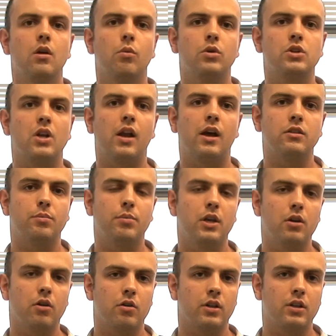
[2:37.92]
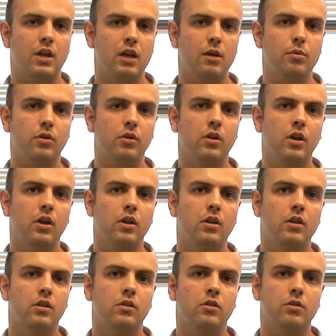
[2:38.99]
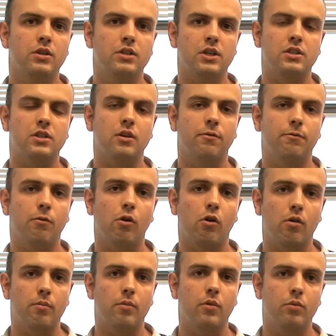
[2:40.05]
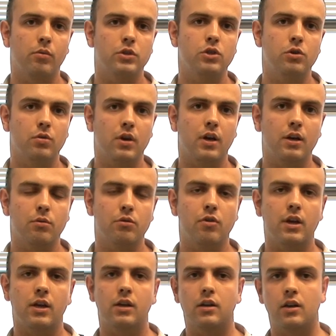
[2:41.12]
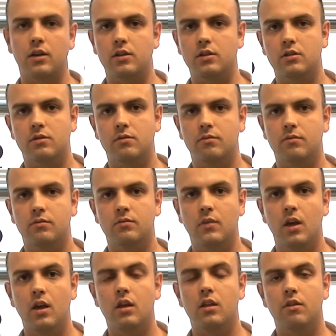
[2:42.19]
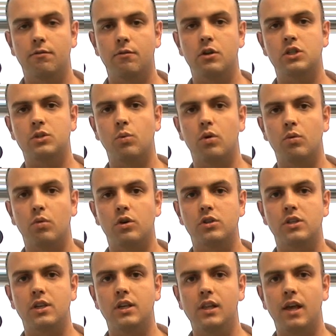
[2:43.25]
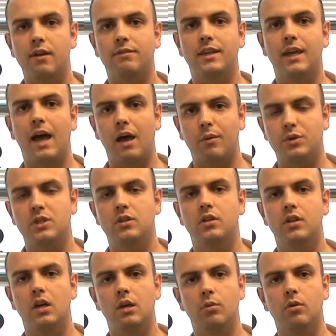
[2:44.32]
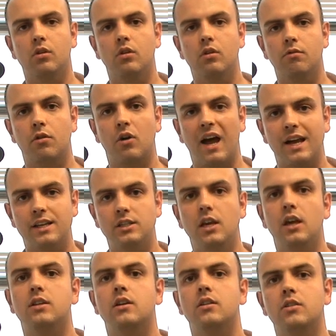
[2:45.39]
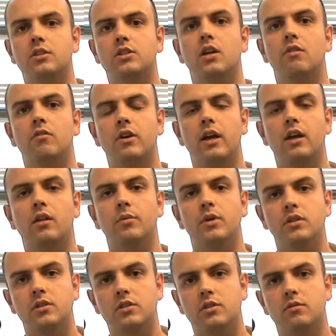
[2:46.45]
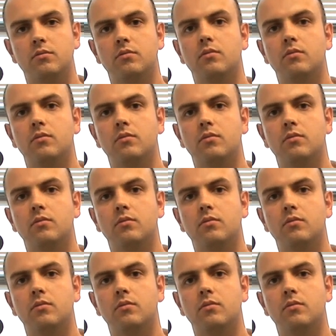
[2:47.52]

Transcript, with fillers: which allowed the periodic table to exist in a form which you and I would recognise. The first one was that he left gaps in the table for as yet undiscovered elements.